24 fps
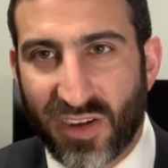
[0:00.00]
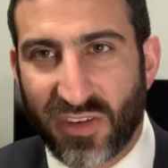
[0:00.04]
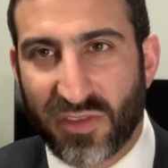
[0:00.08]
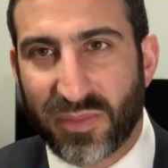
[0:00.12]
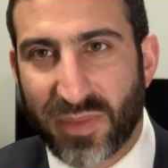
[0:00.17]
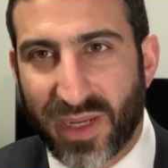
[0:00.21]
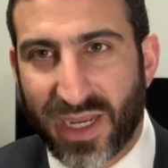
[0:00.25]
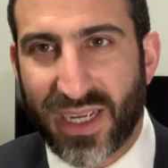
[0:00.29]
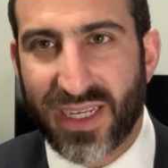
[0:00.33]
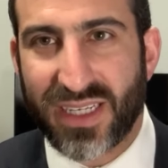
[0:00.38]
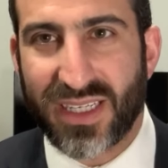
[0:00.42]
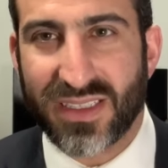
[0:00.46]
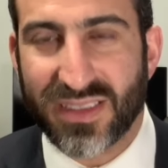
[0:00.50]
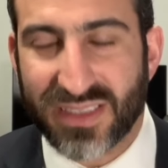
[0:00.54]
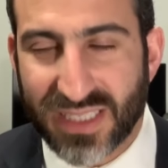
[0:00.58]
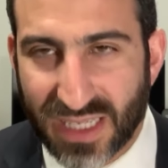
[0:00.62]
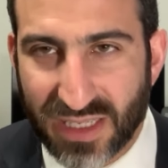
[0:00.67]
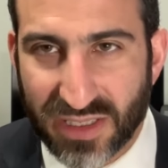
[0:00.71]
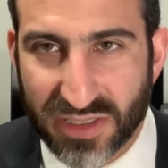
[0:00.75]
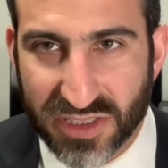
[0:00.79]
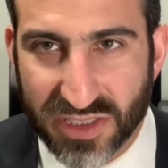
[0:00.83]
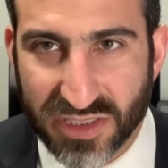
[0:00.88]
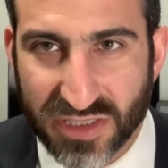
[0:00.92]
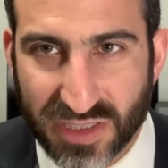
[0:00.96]
of my
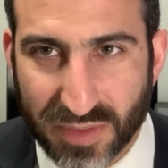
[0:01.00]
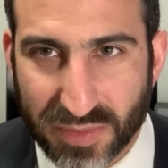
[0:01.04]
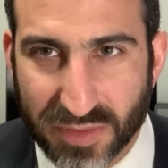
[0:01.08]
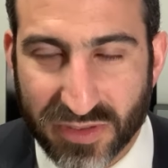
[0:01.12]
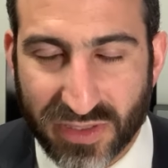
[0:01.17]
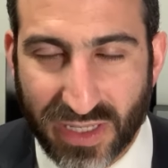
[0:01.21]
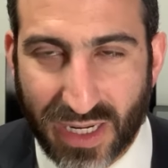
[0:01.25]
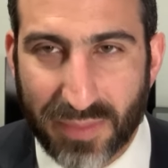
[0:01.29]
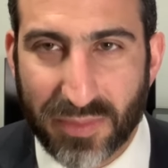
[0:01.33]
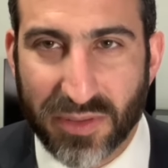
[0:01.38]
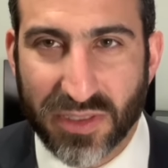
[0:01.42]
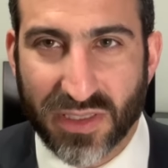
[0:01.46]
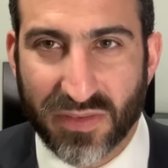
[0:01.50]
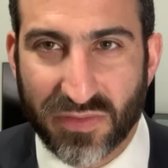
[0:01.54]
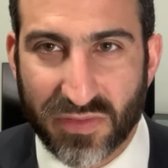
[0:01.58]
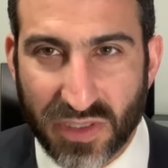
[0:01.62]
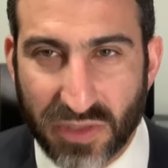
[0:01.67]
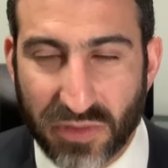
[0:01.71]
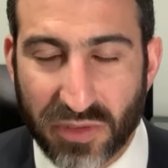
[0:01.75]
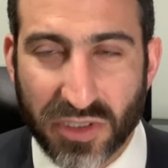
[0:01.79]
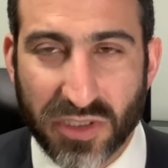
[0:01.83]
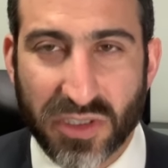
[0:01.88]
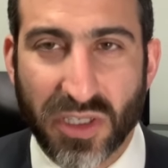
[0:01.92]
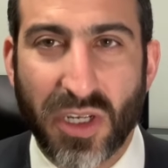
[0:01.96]
intelligent subscribers and
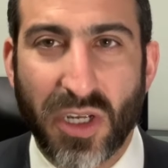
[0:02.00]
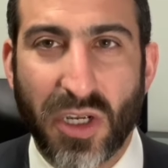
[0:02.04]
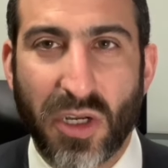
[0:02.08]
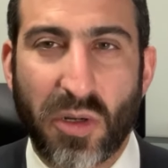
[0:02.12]
viewers